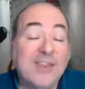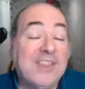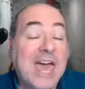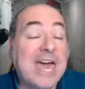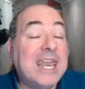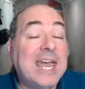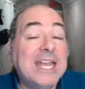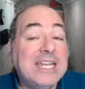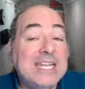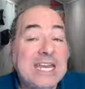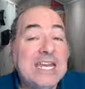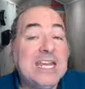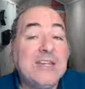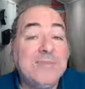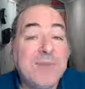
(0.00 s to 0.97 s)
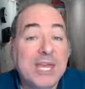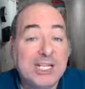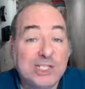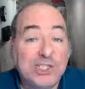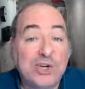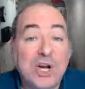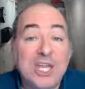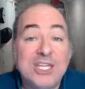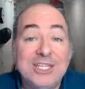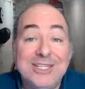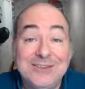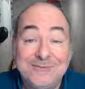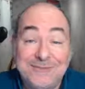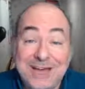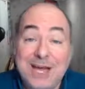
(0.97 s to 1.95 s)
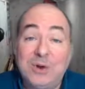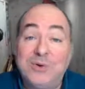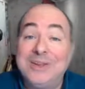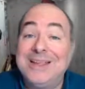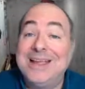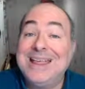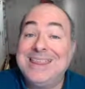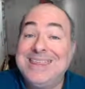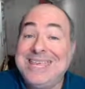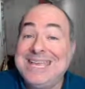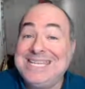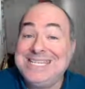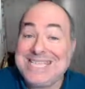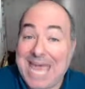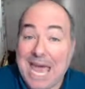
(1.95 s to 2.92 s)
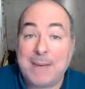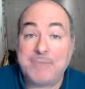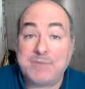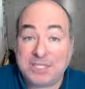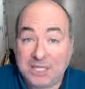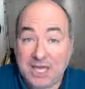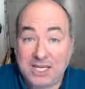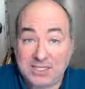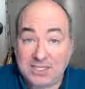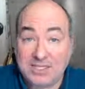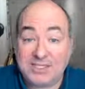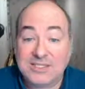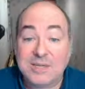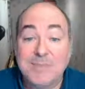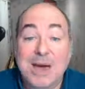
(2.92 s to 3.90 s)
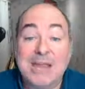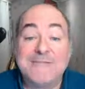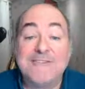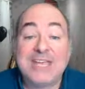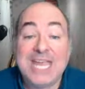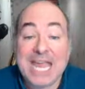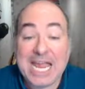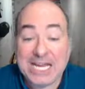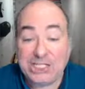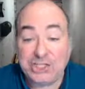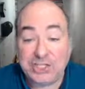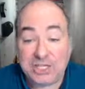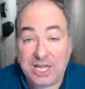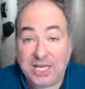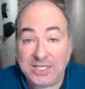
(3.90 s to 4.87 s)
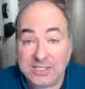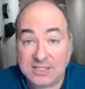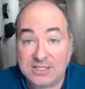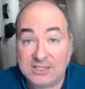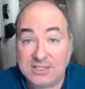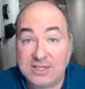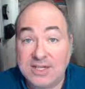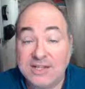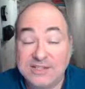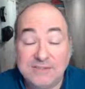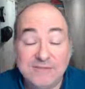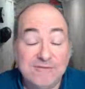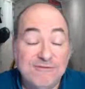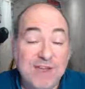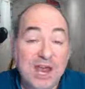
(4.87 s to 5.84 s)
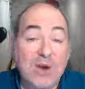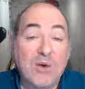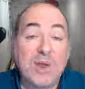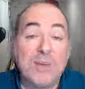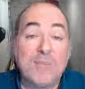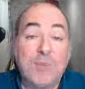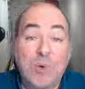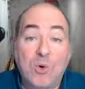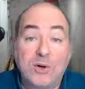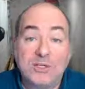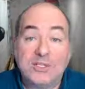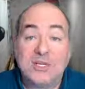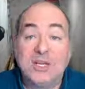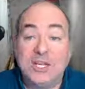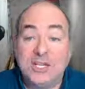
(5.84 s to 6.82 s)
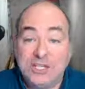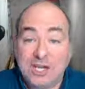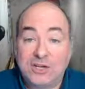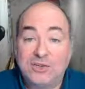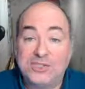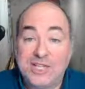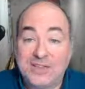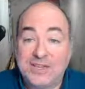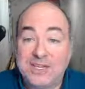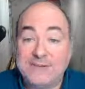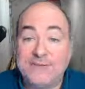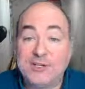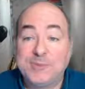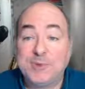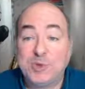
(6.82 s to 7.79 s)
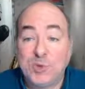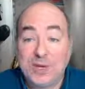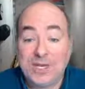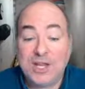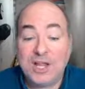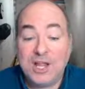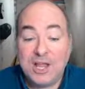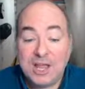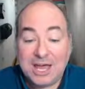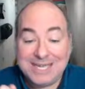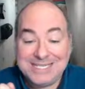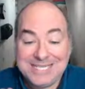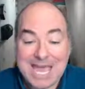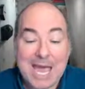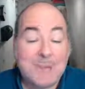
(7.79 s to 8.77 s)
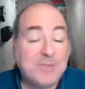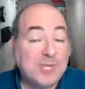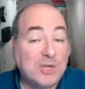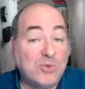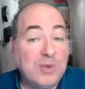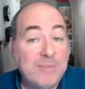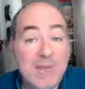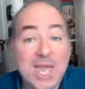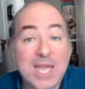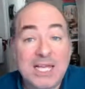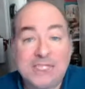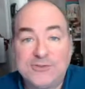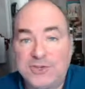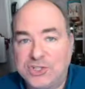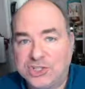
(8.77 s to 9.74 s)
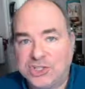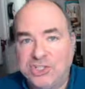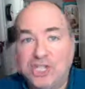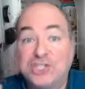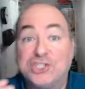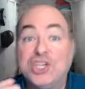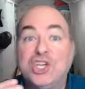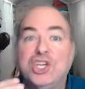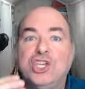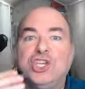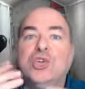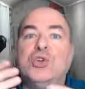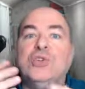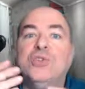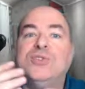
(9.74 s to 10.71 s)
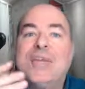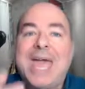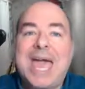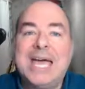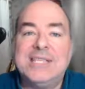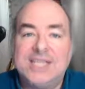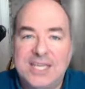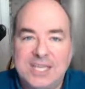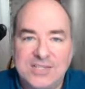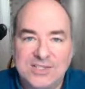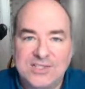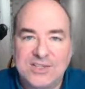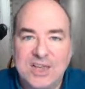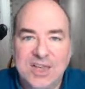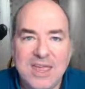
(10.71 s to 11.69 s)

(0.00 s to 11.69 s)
Then I need to make sure I found the adapt license, the modification license. It's very important to understand the difference between adapt and remix versus just use as is.